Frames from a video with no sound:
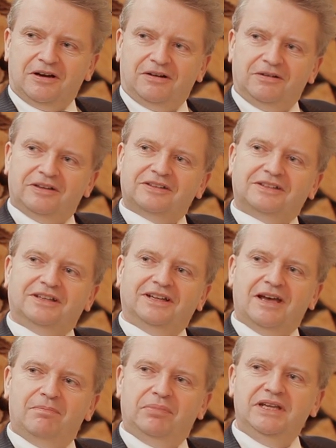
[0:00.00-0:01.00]
gold
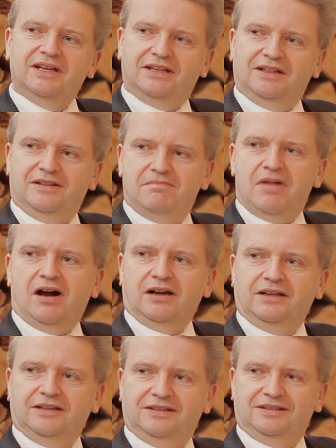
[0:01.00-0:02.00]
appeared in the
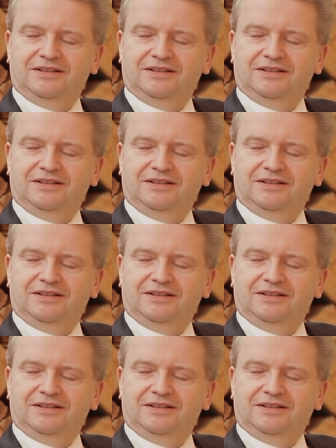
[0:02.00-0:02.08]
market,